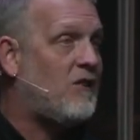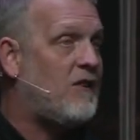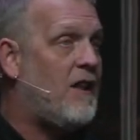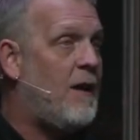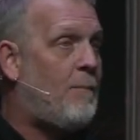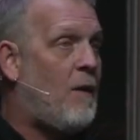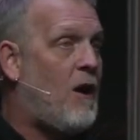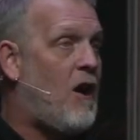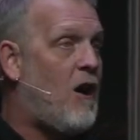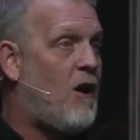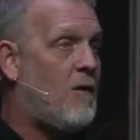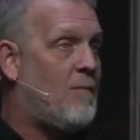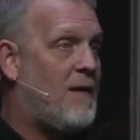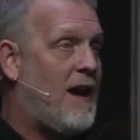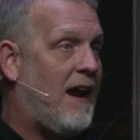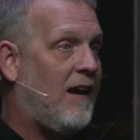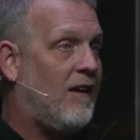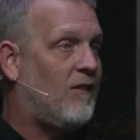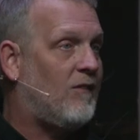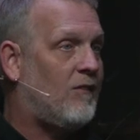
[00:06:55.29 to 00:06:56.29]
that Paul
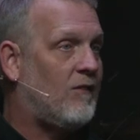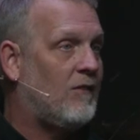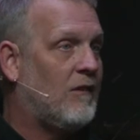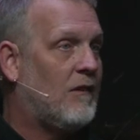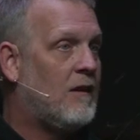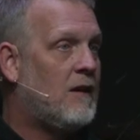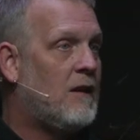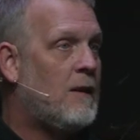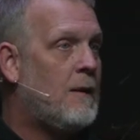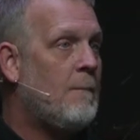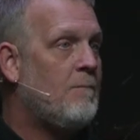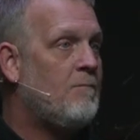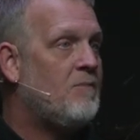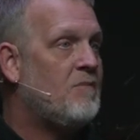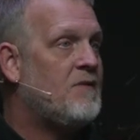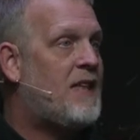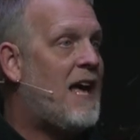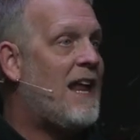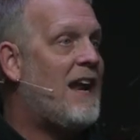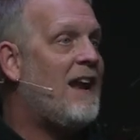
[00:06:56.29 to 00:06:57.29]
makes
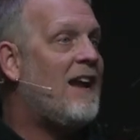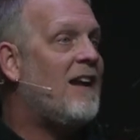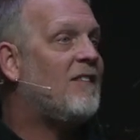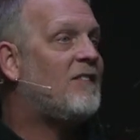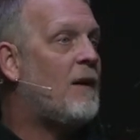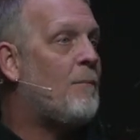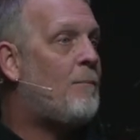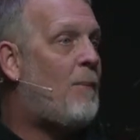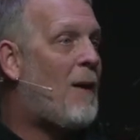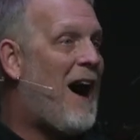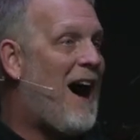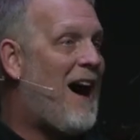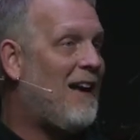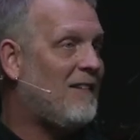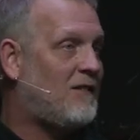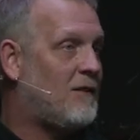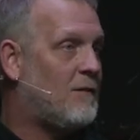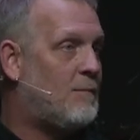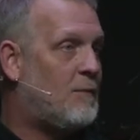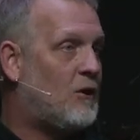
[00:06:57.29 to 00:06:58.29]
that it is
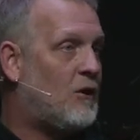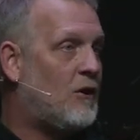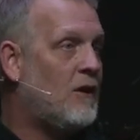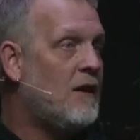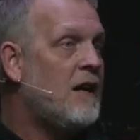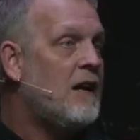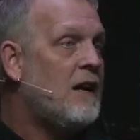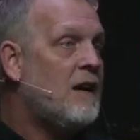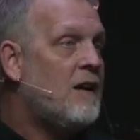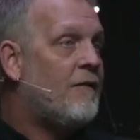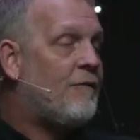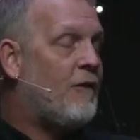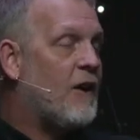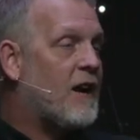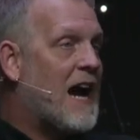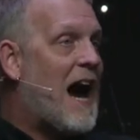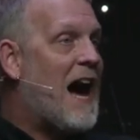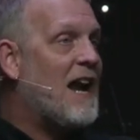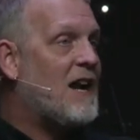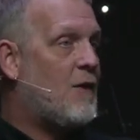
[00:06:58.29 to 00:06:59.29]
impossible for
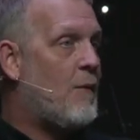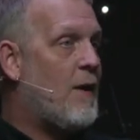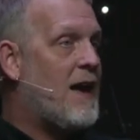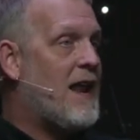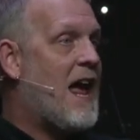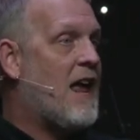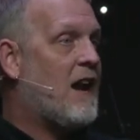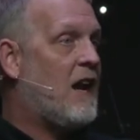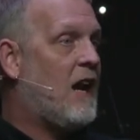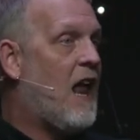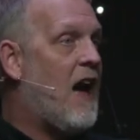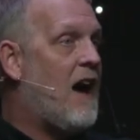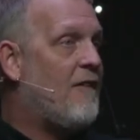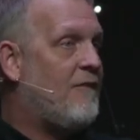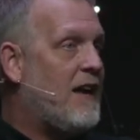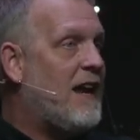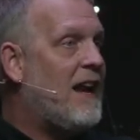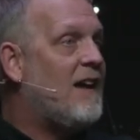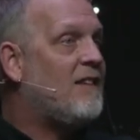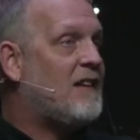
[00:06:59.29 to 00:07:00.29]
God to run out of love.
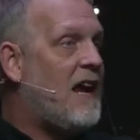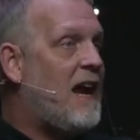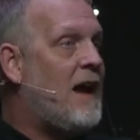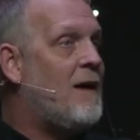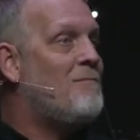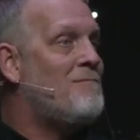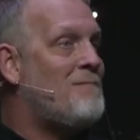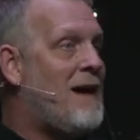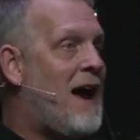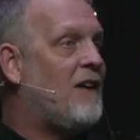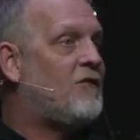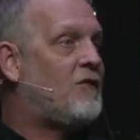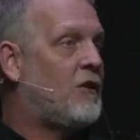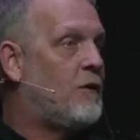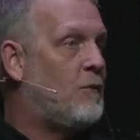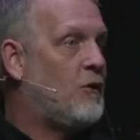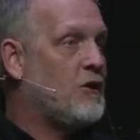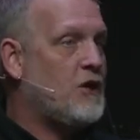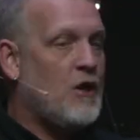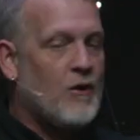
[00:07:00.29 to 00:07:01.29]
It is immeasurable. You